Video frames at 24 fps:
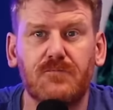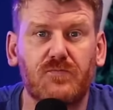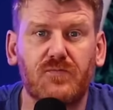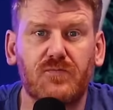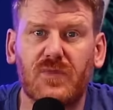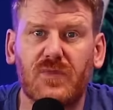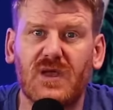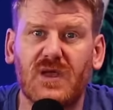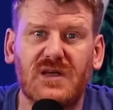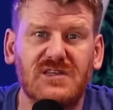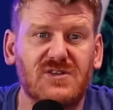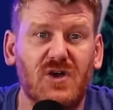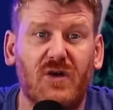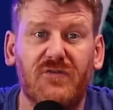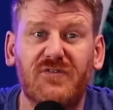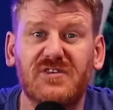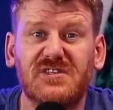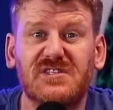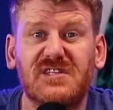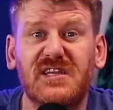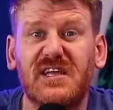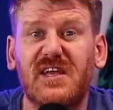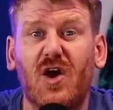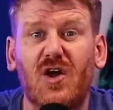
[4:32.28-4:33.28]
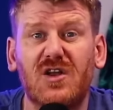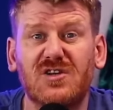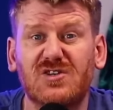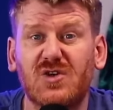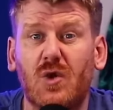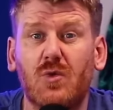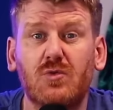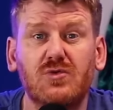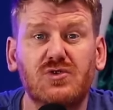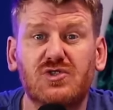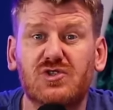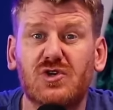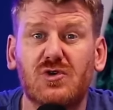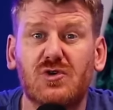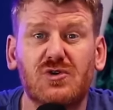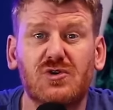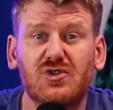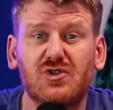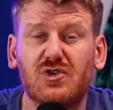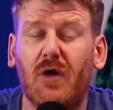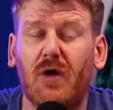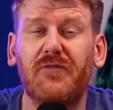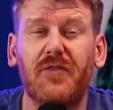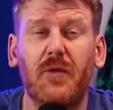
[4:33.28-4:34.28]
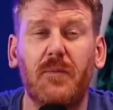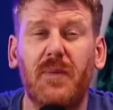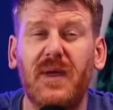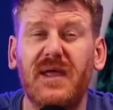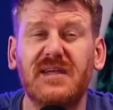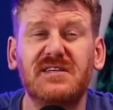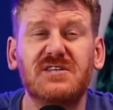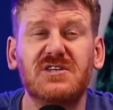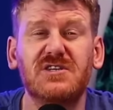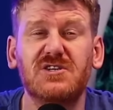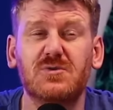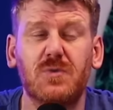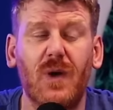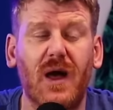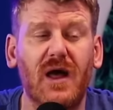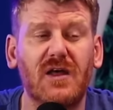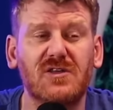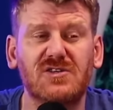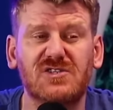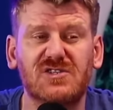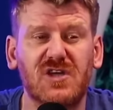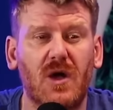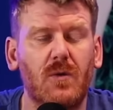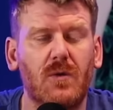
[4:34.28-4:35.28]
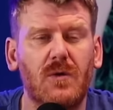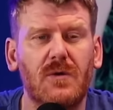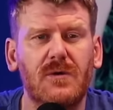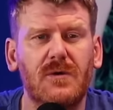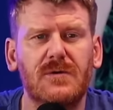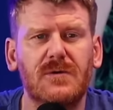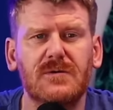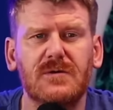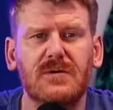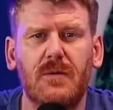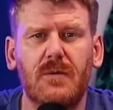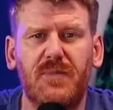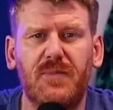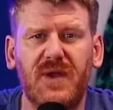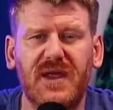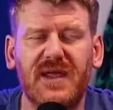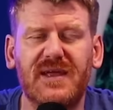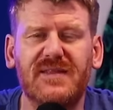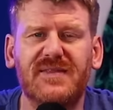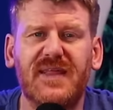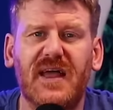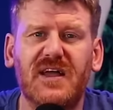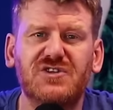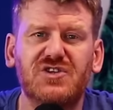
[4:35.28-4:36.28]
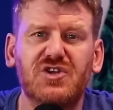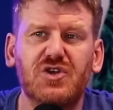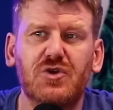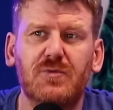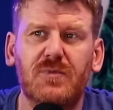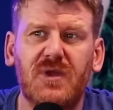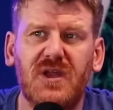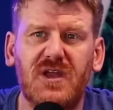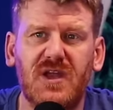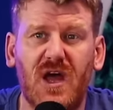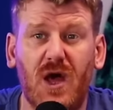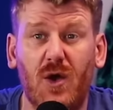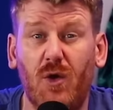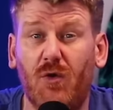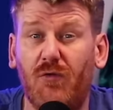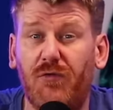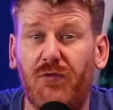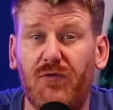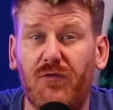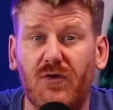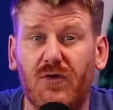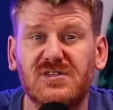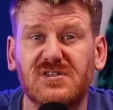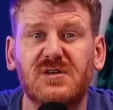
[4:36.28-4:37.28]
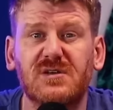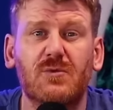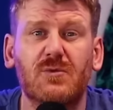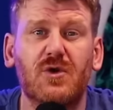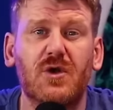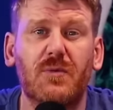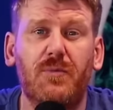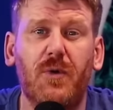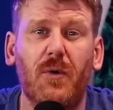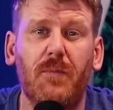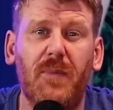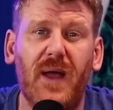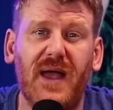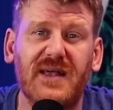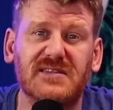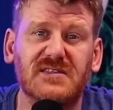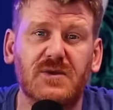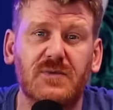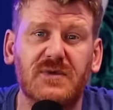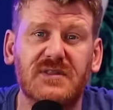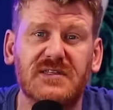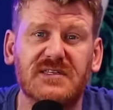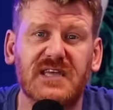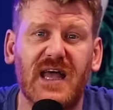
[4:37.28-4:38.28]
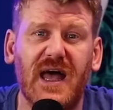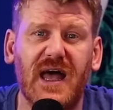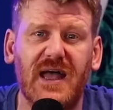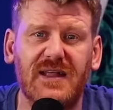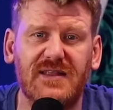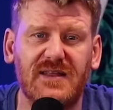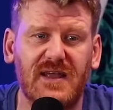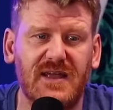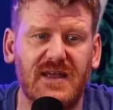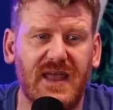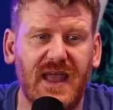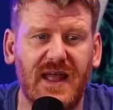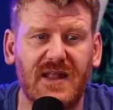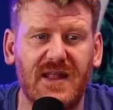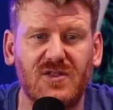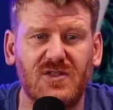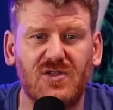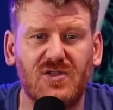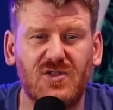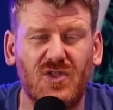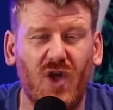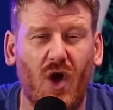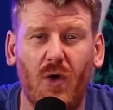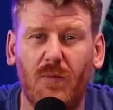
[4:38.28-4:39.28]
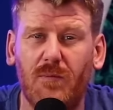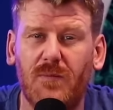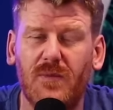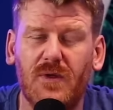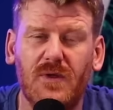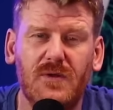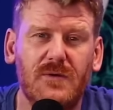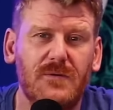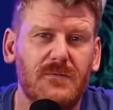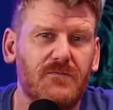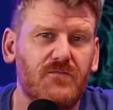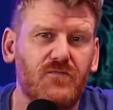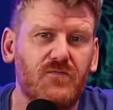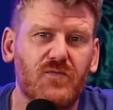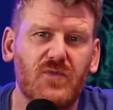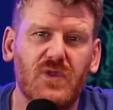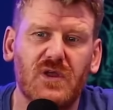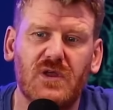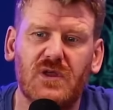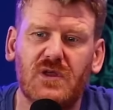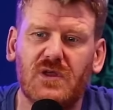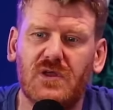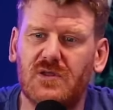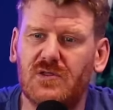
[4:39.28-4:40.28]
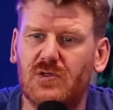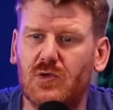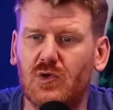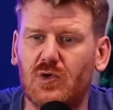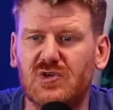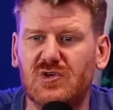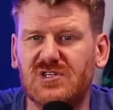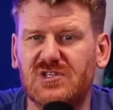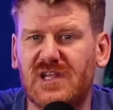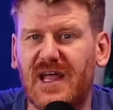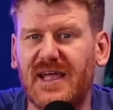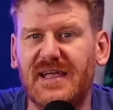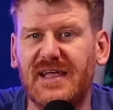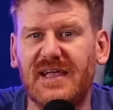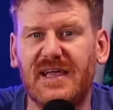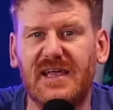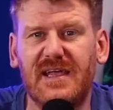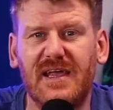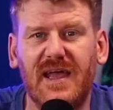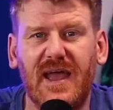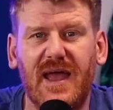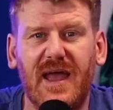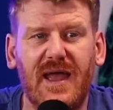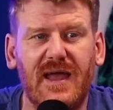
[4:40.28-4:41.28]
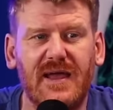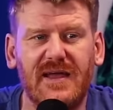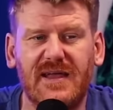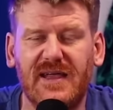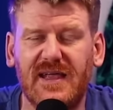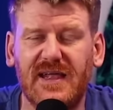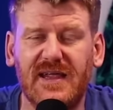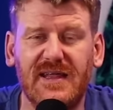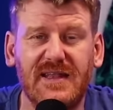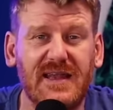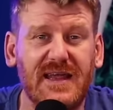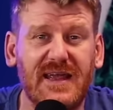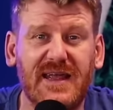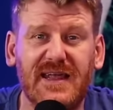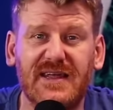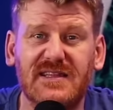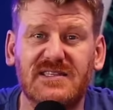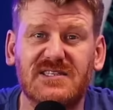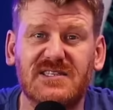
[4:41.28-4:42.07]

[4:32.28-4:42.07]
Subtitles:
has obviously got his own struggles off the pitch as well. So bringing Dan Juma in. And up front, I'm going to put Beto in the side. Again, Dom looks like he